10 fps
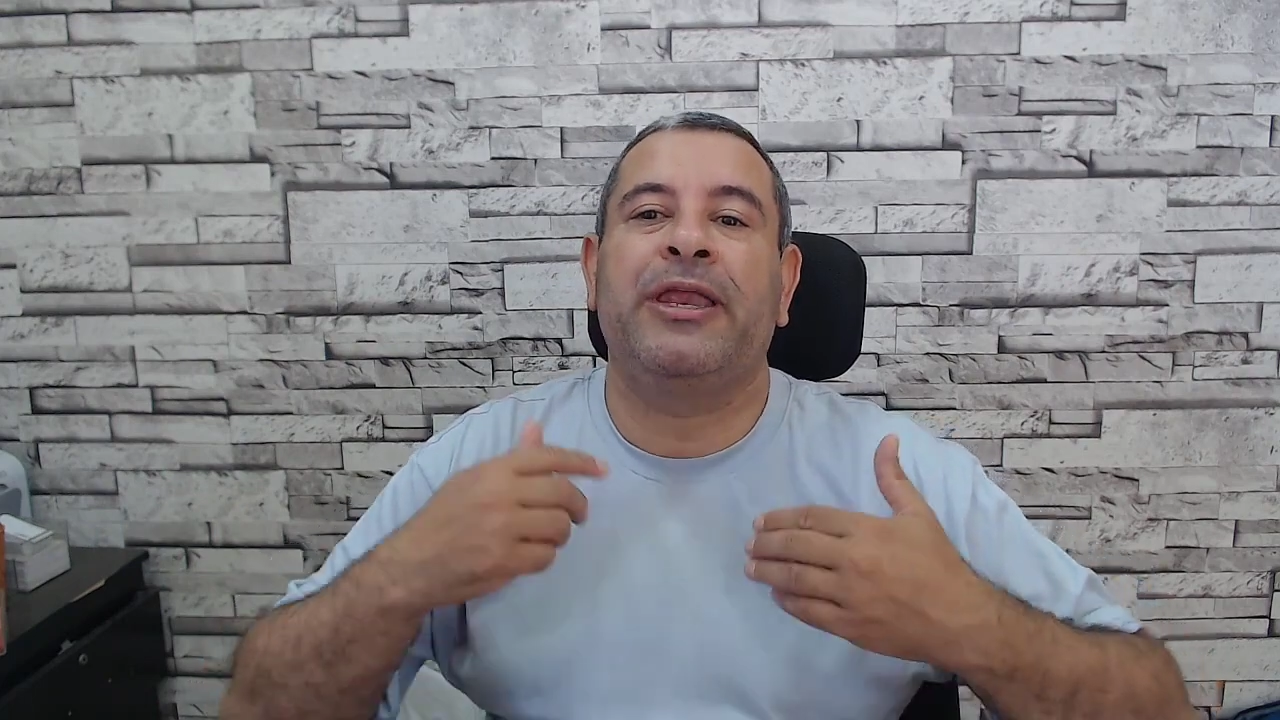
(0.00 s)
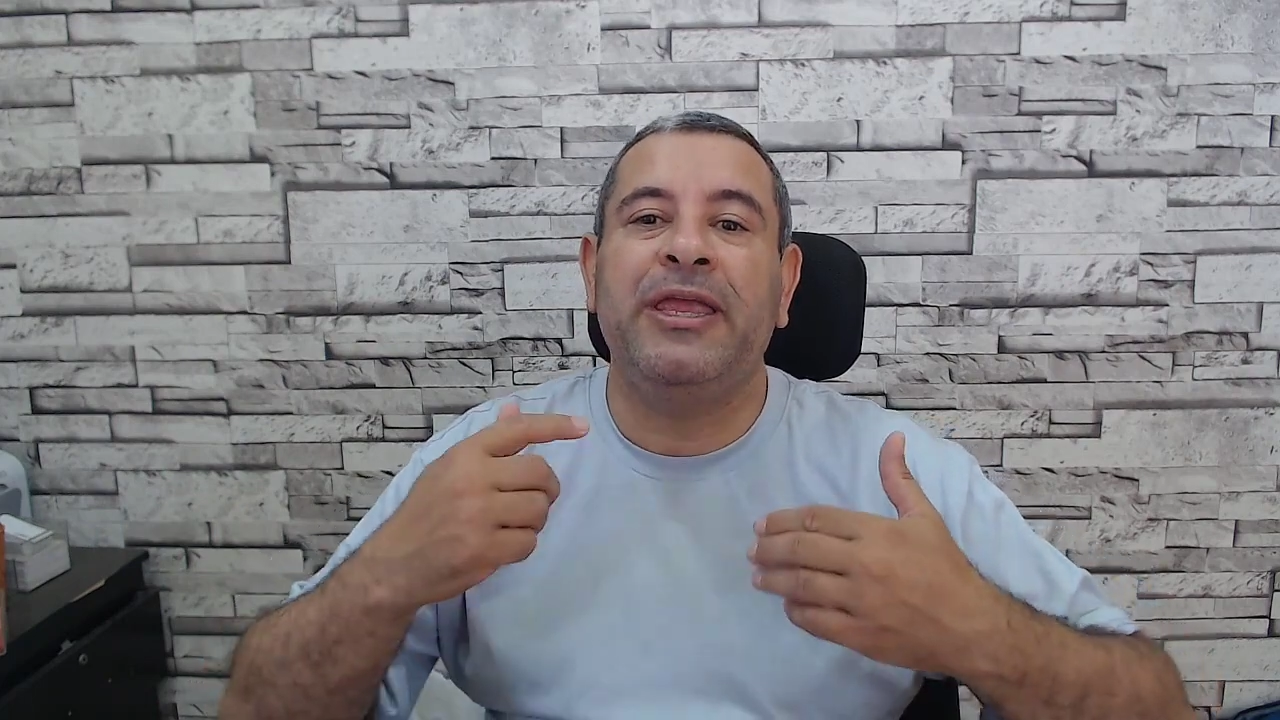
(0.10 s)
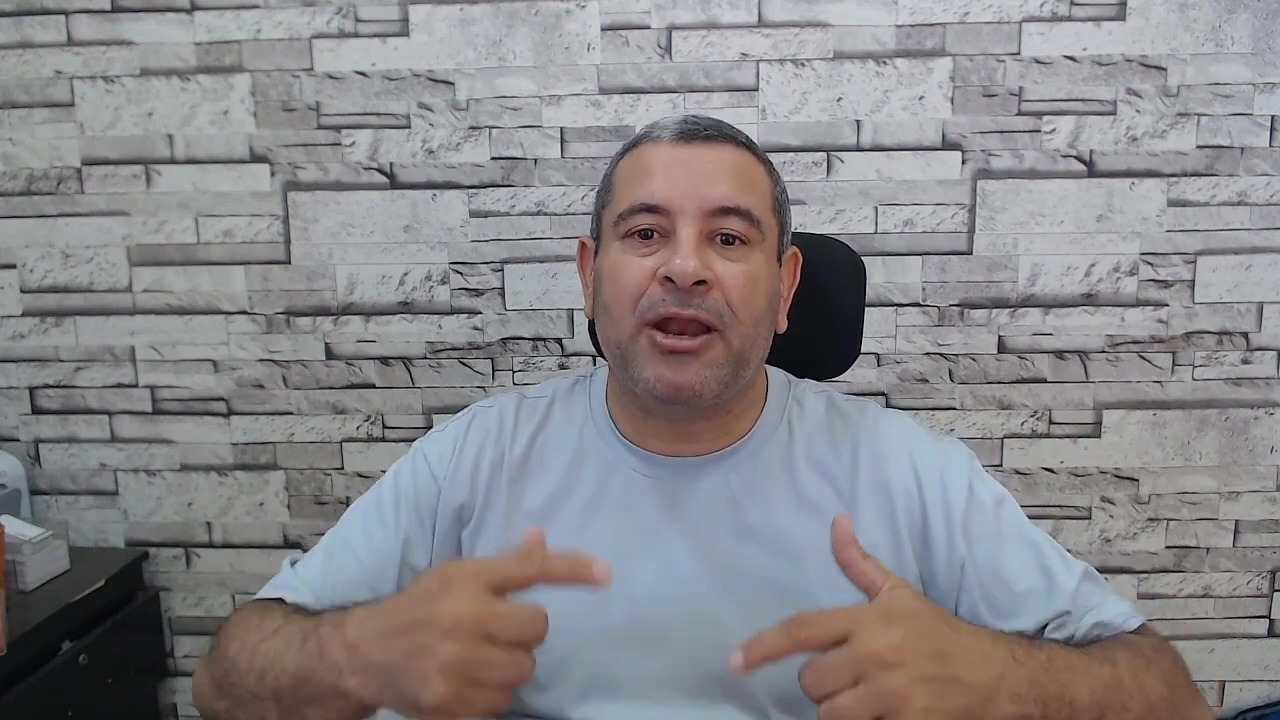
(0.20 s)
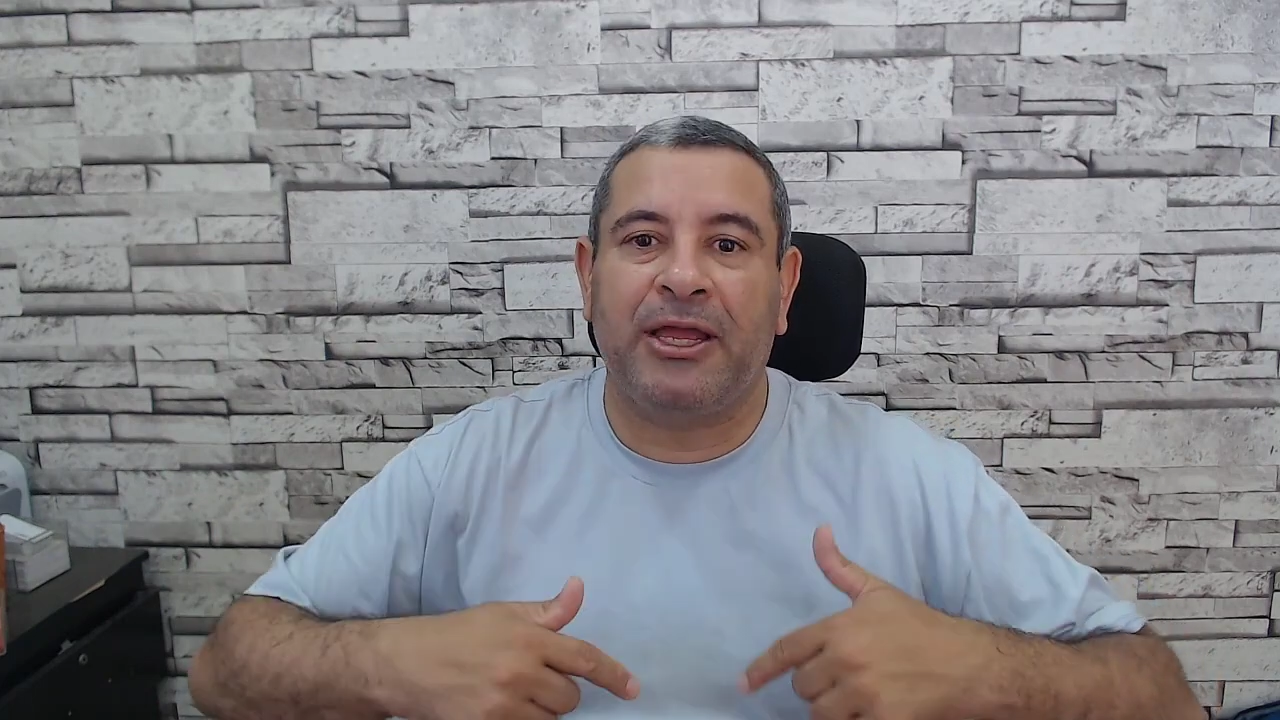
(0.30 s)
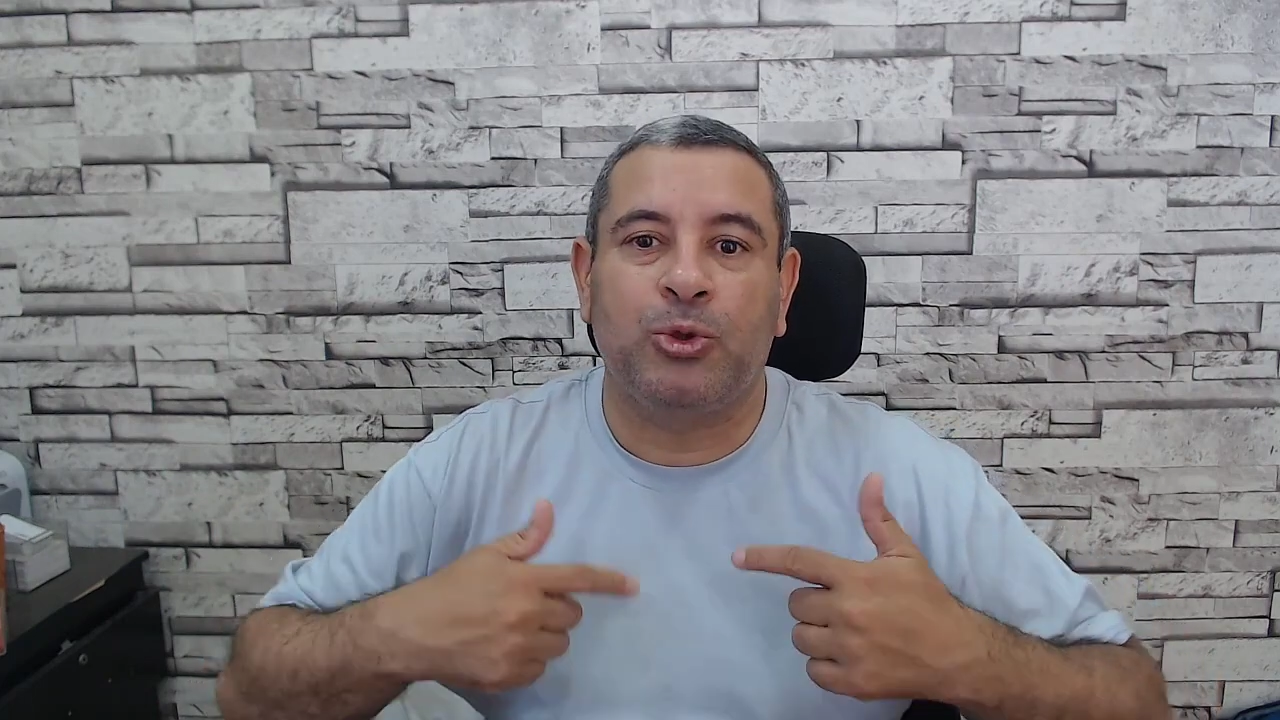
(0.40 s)

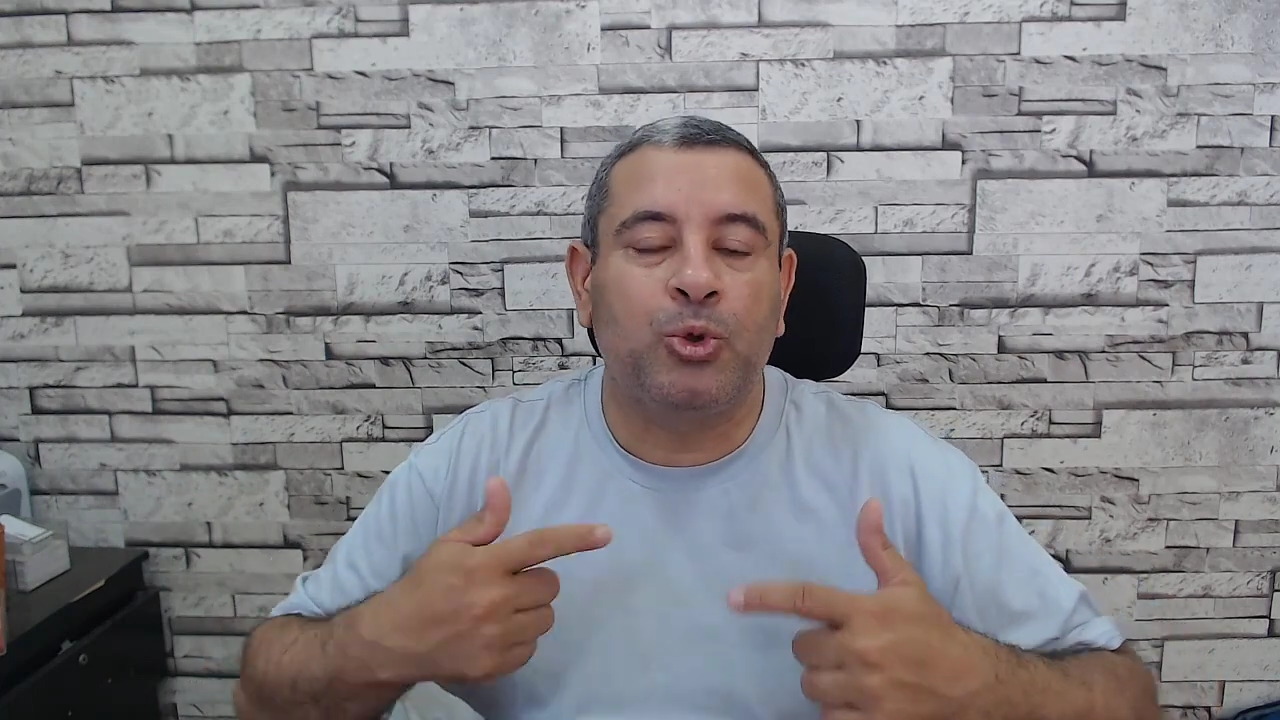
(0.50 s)
rewrite,